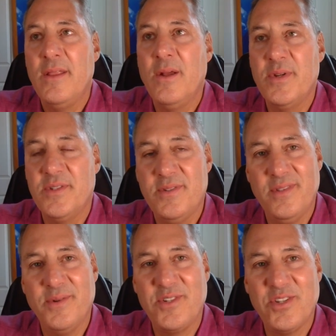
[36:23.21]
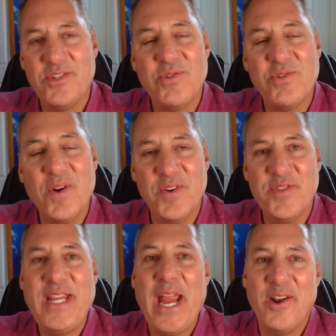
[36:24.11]
There was a stronger
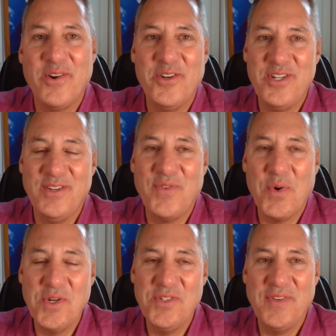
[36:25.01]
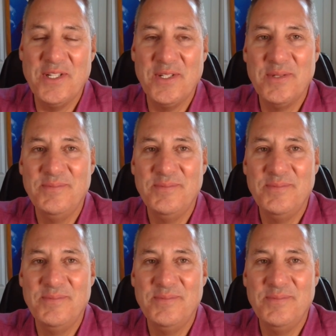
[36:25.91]
scalar energy force field.